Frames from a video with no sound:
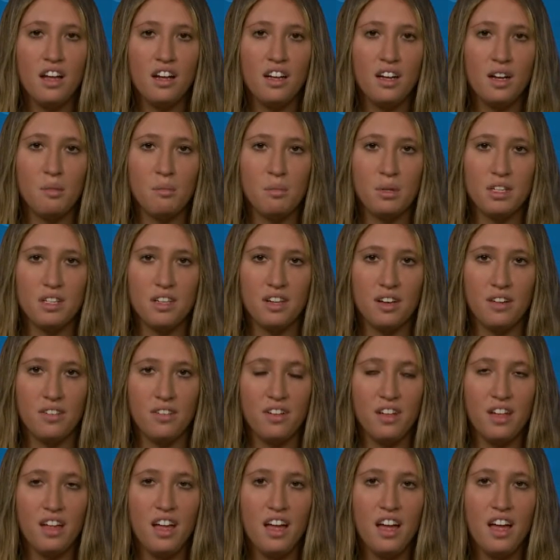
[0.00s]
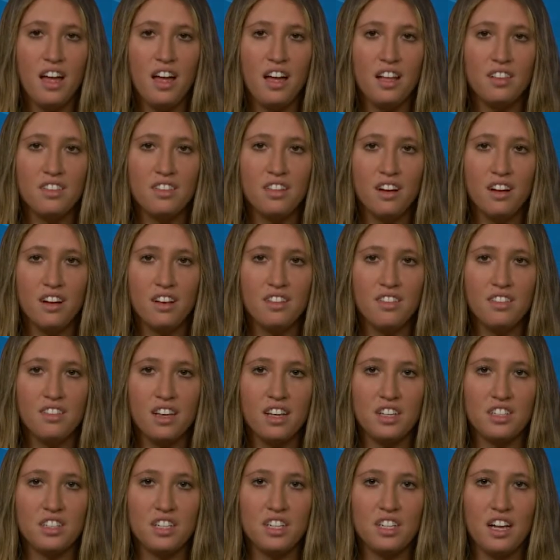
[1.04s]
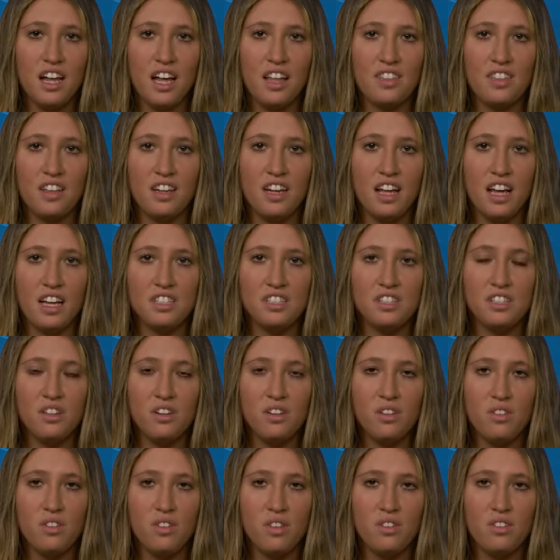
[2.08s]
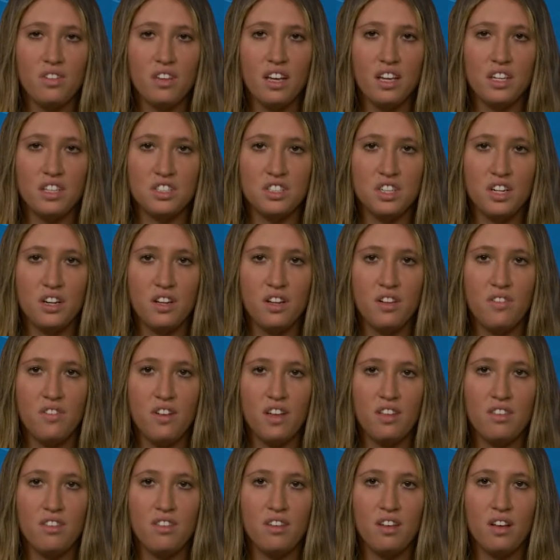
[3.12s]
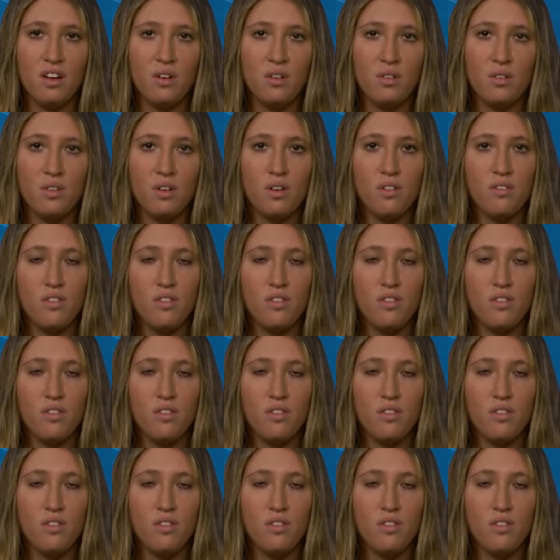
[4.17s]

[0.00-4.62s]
Number two, during a session at the National Association of ACOs